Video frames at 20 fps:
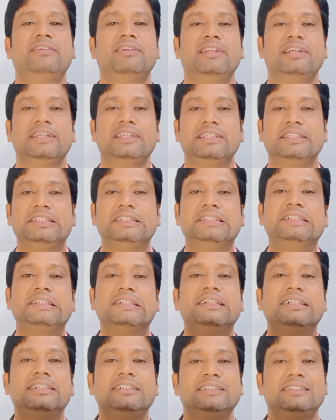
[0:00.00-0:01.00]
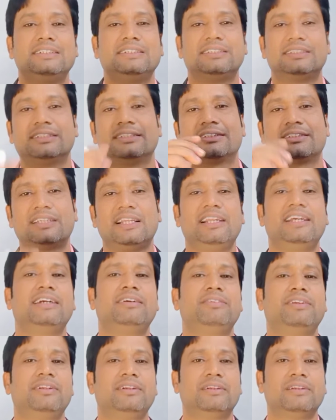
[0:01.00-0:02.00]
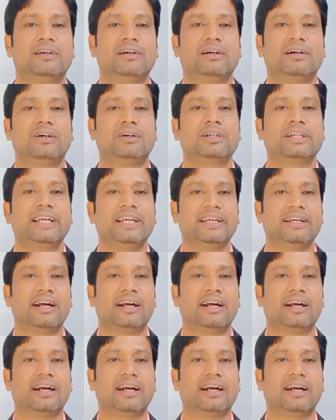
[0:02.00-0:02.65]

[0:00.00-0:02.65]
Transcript: ear is a syllable, okay?